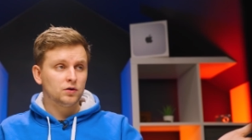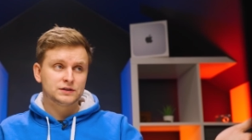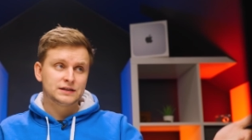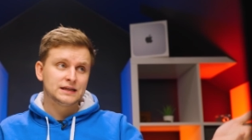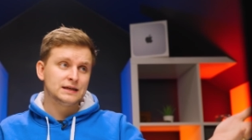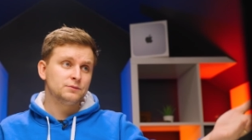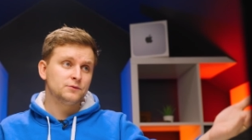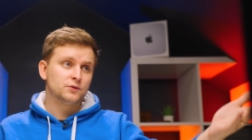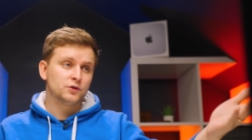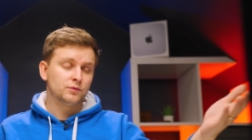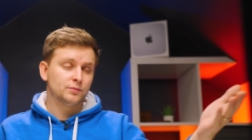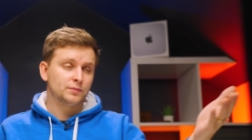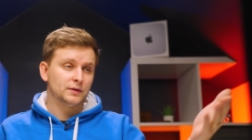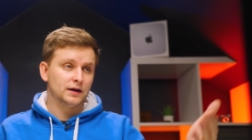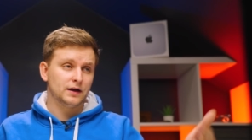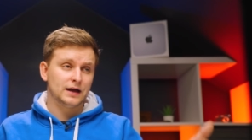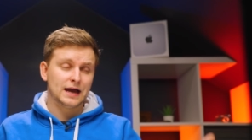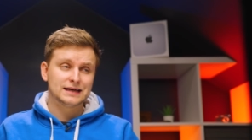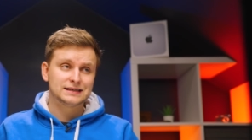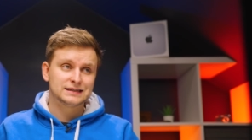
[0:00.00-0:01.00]
or Team Group
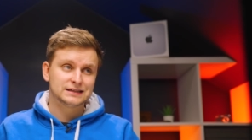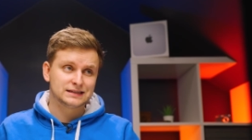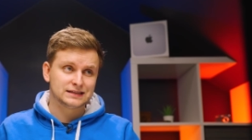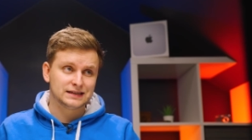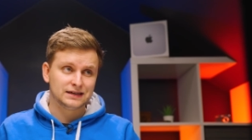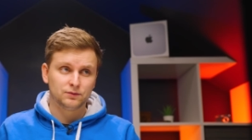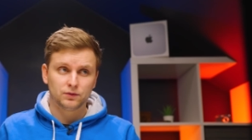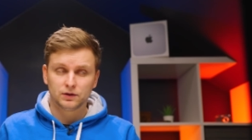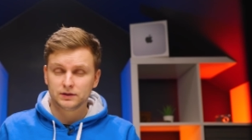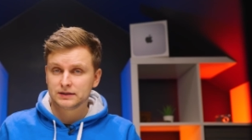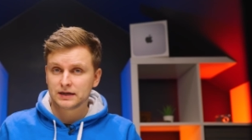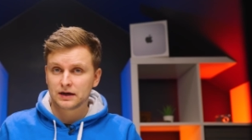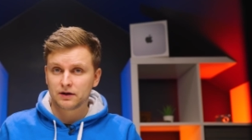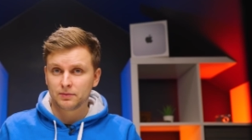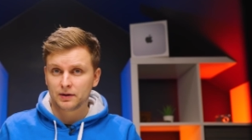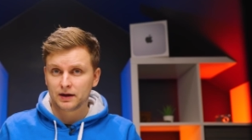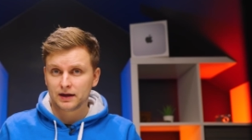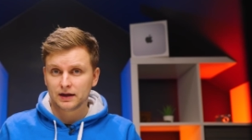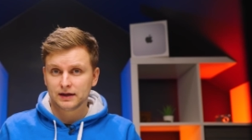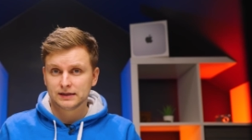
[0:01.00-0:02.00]
uh, SSD, one
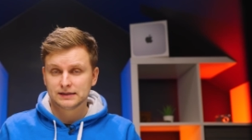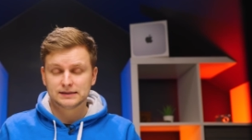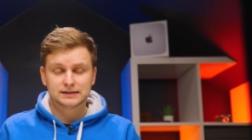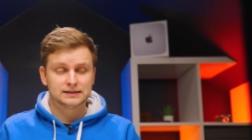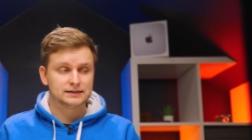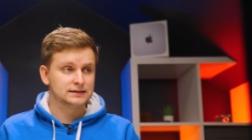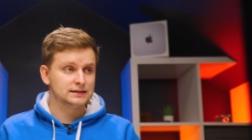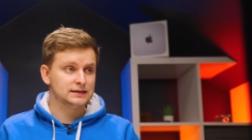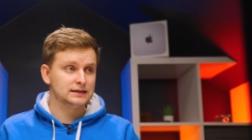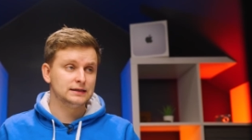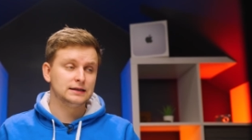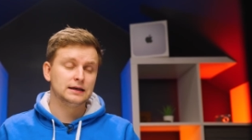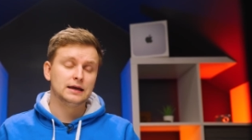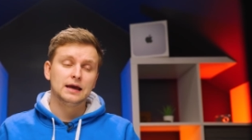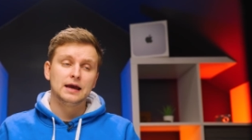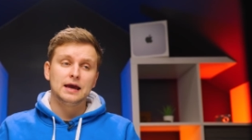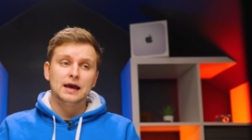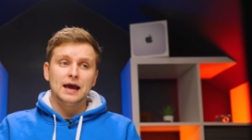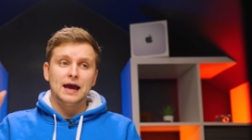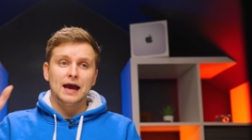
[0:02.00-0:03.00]
terabyte SSD,
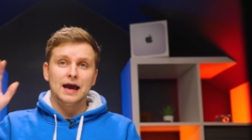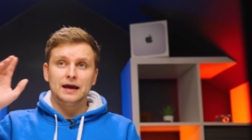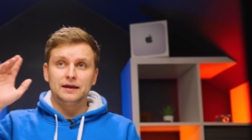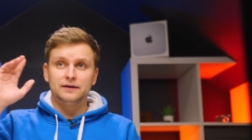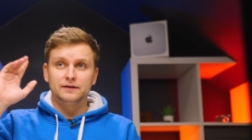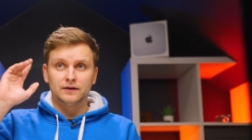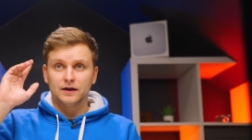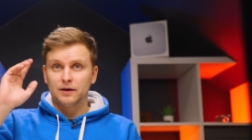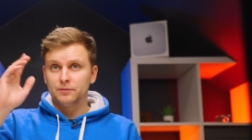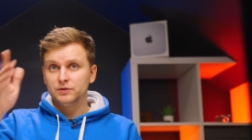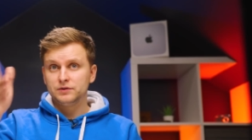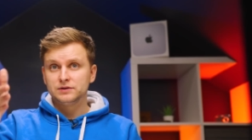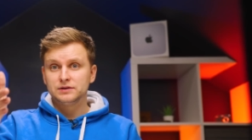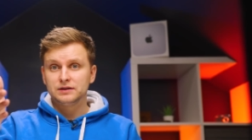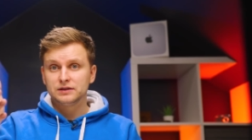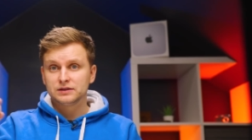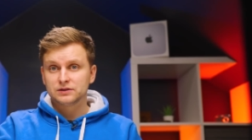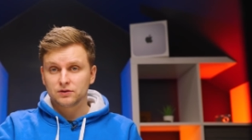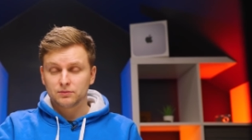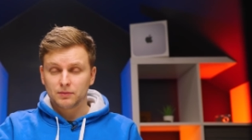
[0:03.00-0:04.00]
and I'm using
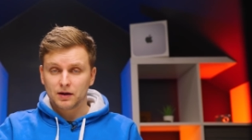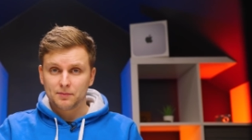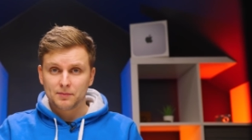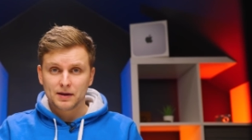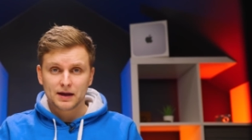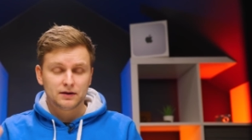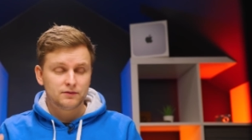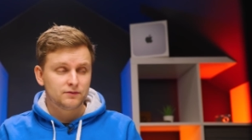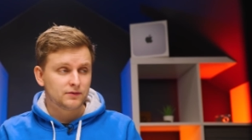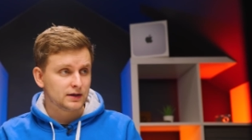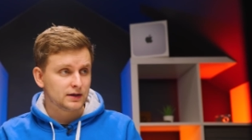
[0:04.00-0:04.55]
this on my main